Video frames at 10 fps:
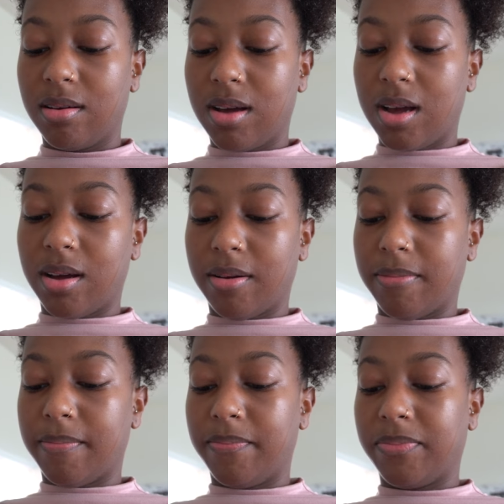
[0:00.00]
A
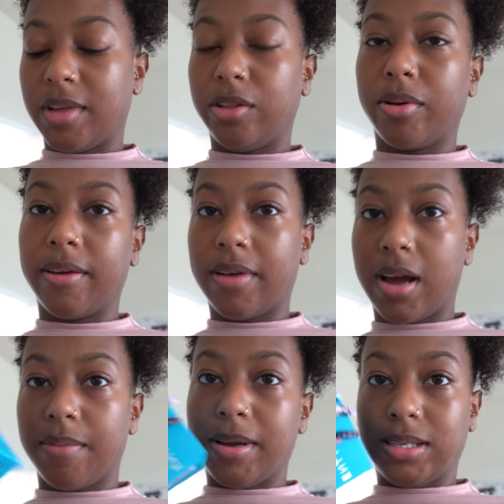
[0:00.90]
little gift I
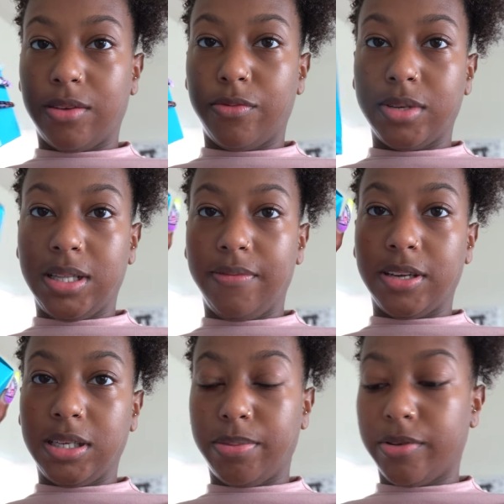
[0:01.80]
got myself was the
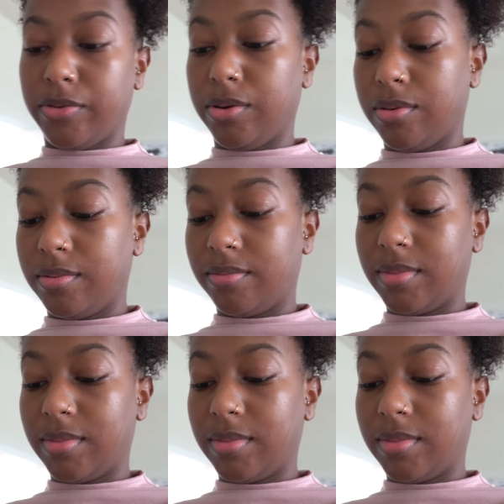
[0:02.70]
Fenty perfume.